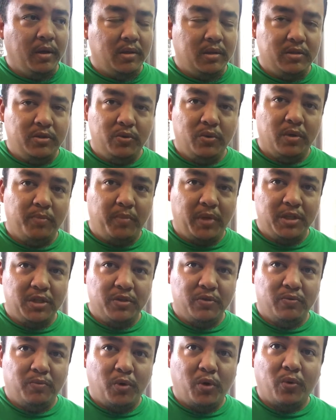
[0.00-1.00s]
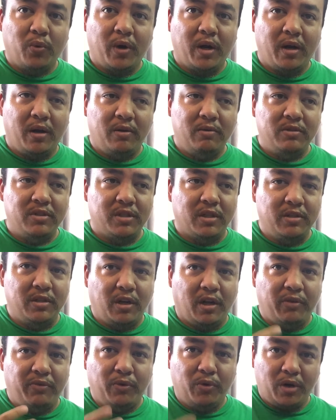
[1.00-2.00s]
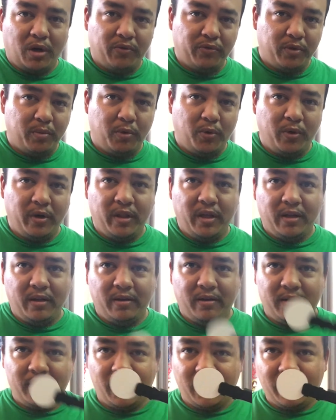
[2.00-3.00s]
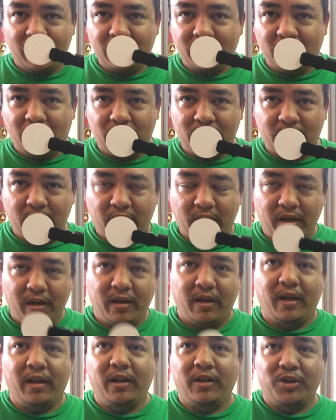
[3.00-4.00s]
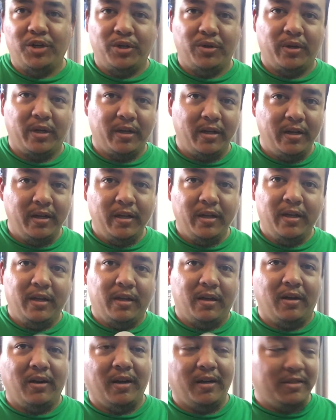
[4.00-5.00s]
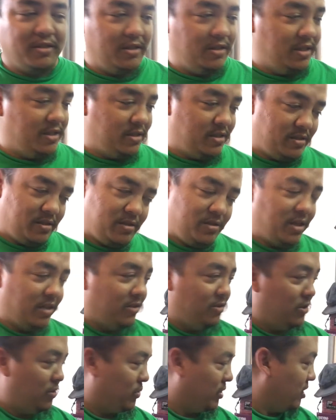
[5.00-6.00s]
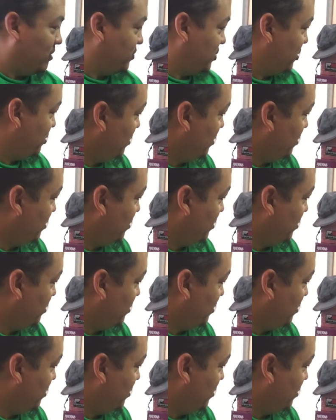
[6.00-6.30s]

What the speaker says: do a bunch of more rounds until I feel comfortable with it, take this outside, and then shoot it. Alright, so let's get to the reps.